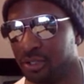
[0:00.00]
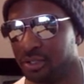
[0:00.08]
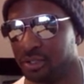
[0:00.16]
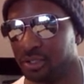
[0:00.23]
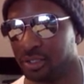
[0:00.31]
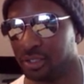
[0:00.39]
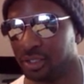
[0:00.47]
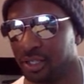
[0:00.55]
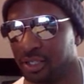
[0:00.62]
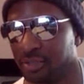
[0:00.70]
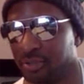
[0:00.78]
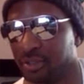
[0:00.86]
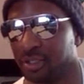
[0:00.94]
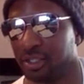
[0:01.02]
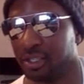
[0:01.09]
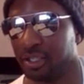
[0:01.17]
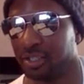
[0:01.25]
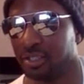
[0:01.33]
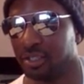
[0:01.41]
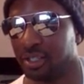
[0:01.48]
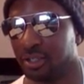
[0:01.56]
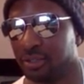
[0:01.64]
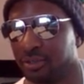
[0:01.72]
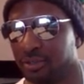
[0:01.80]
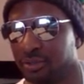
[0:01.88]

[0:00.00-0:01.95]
just like the last one. They cancel out.